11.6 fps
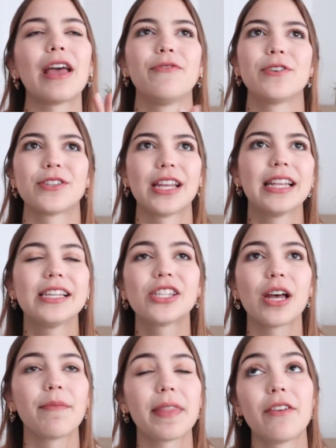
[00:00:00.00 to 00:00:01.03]
If you're selling
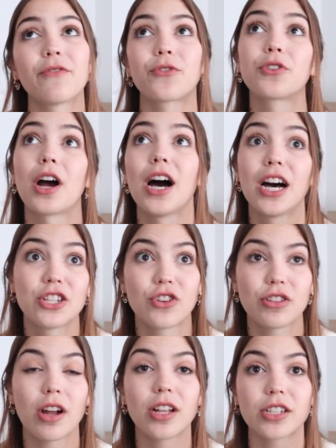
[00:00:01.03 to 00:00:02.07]
something for
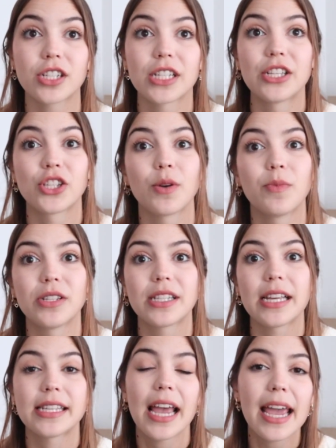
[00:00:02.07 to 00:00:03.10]
$100 and someone
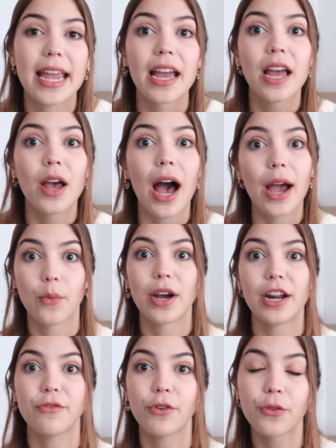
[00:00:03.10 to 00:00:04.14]
says, hey, I
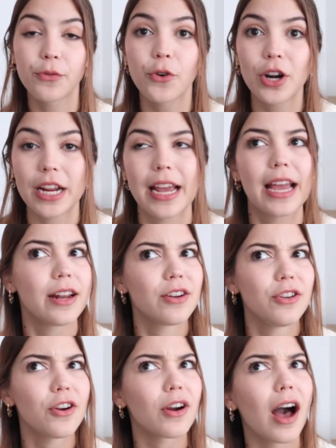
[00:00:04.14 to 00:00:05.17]
want it for $40, and
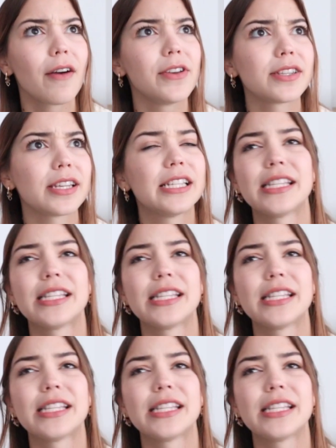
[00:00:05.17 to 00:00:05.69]
you're obviously